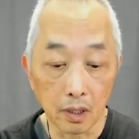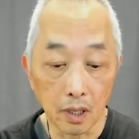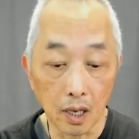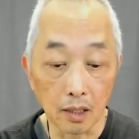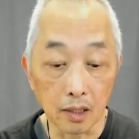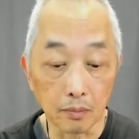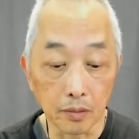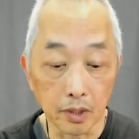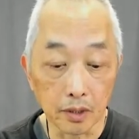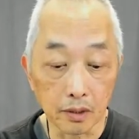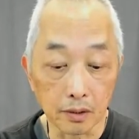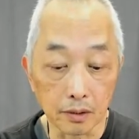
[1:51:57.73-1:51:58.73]

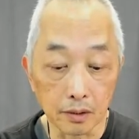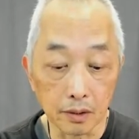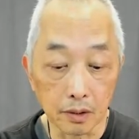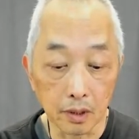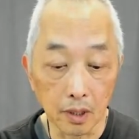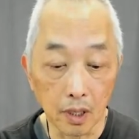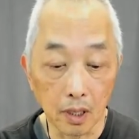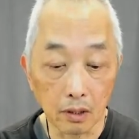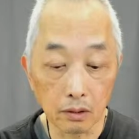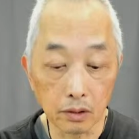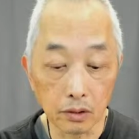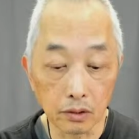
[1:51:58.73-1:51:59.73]
Contemplation, how
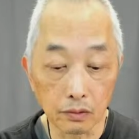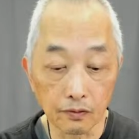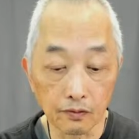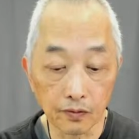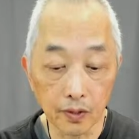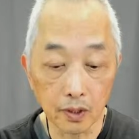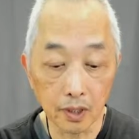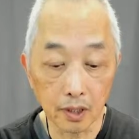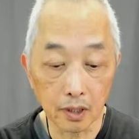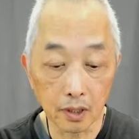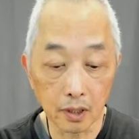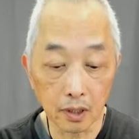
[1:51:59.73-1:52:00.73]
to feel
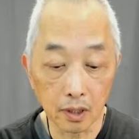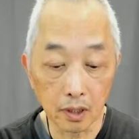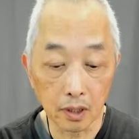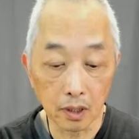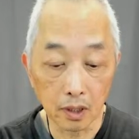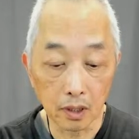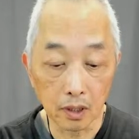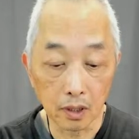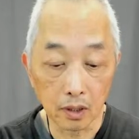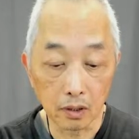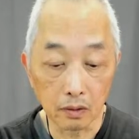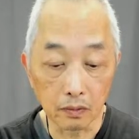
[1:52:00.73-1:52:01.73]
it
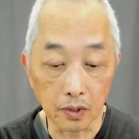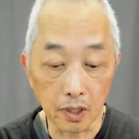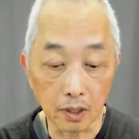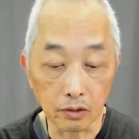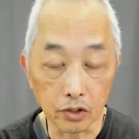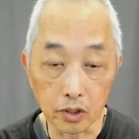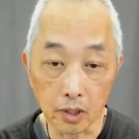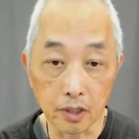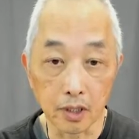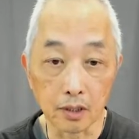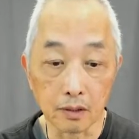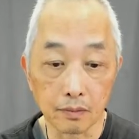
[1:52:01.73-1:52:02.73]
without
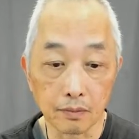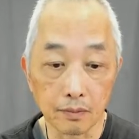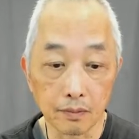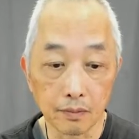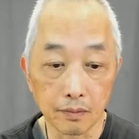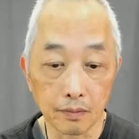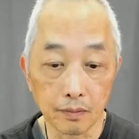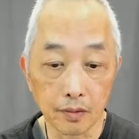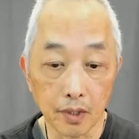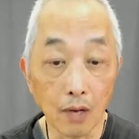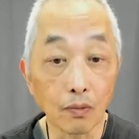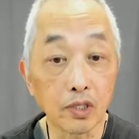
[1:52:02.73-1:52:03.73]
judging.
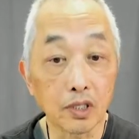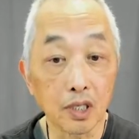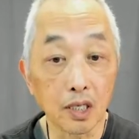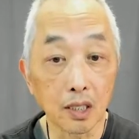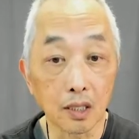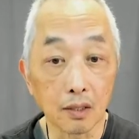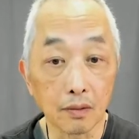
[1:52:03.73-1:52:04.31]
That was the key.